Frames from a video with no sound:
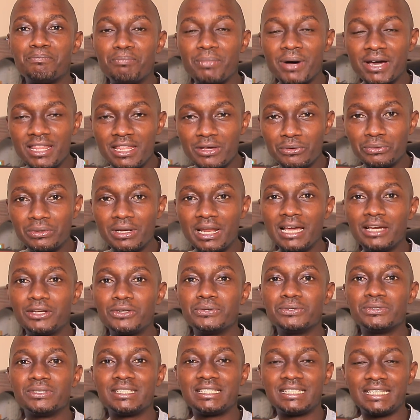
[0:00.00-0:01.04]
but they would like
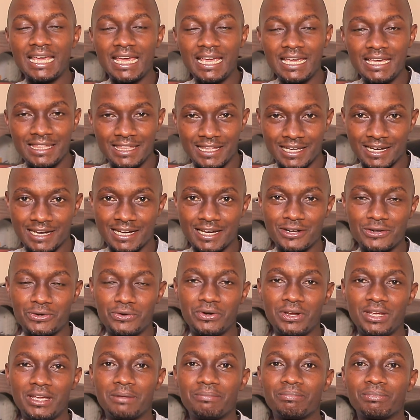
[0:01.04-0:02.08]
to stay in the
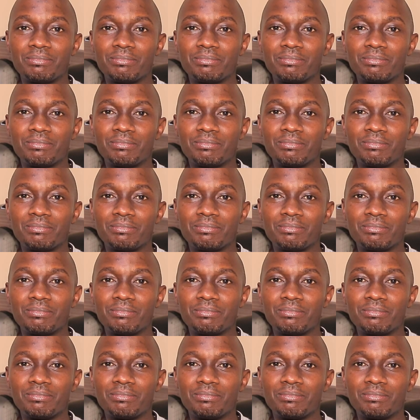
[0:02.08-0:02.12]
country